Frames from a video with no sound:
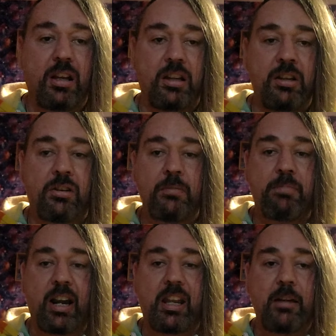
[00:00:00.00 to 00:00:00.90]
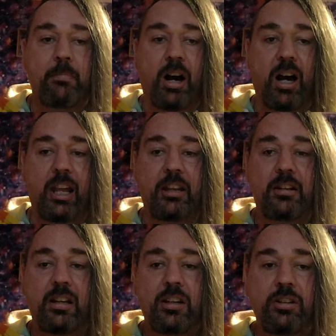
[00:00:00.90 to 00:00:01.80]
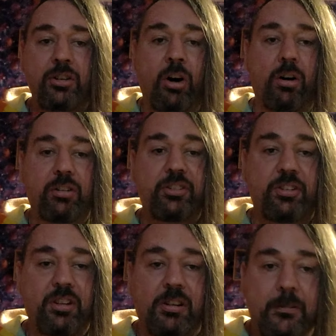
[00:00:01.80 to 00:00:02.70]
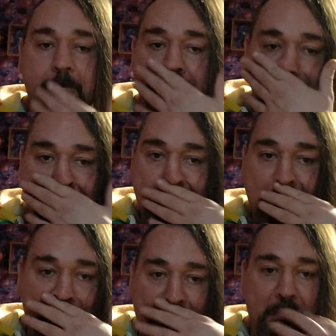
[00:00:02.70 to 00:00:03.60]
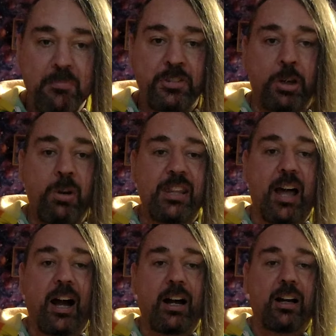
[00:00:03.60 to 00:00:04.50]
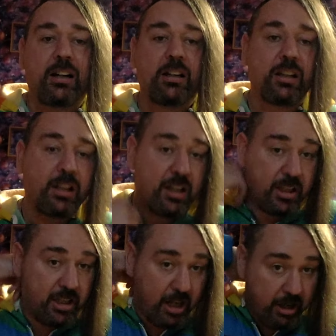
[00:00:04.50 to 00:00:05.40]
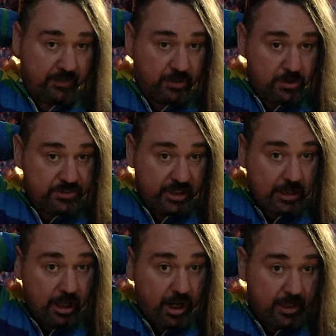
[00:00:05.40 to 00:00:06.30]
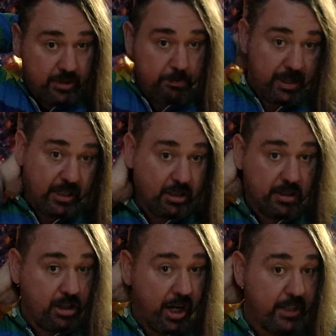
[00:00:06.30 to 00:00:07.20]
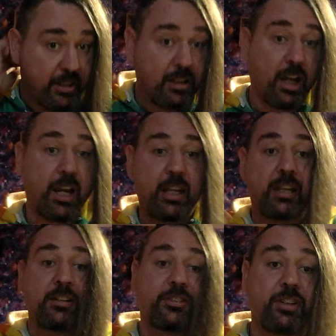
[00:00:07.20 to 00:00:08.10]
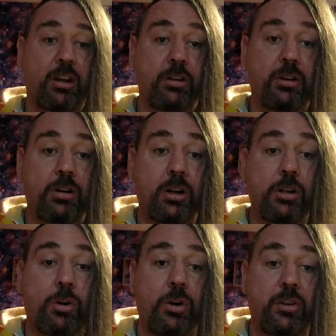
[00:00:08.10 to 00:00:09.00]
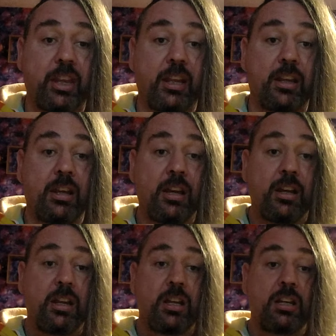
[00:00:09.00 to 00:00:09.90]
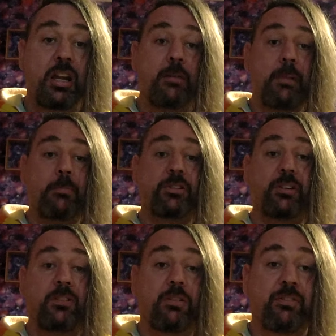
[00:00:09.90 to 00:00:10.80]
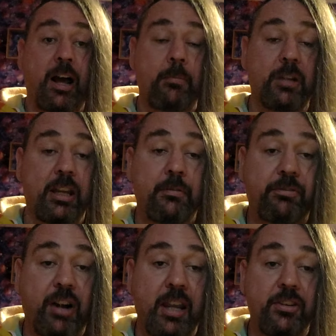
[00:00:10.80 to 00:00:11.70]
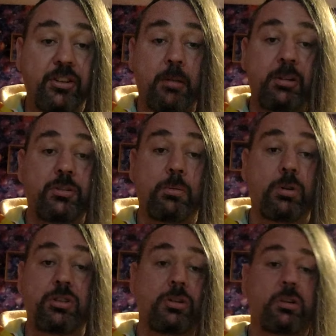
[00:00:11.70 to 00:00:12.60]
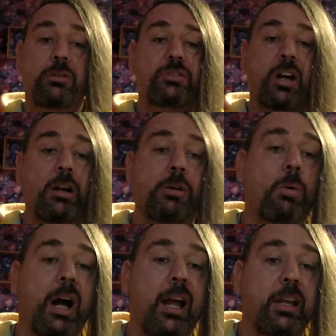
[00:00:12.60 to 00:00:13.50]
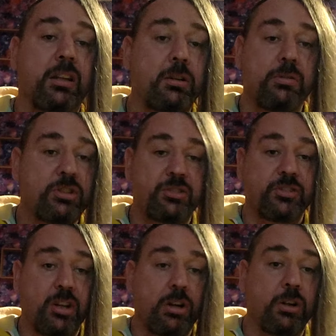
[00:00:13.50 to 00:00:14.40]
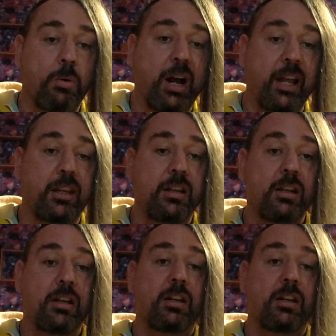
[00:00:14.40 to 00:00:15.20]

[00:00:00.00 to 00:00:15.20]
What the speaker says: You can break it by not doing that. If you see light, the big guiding light in the tunnel, or the members of your family and friends coming towards you, you turn away. You just turn away.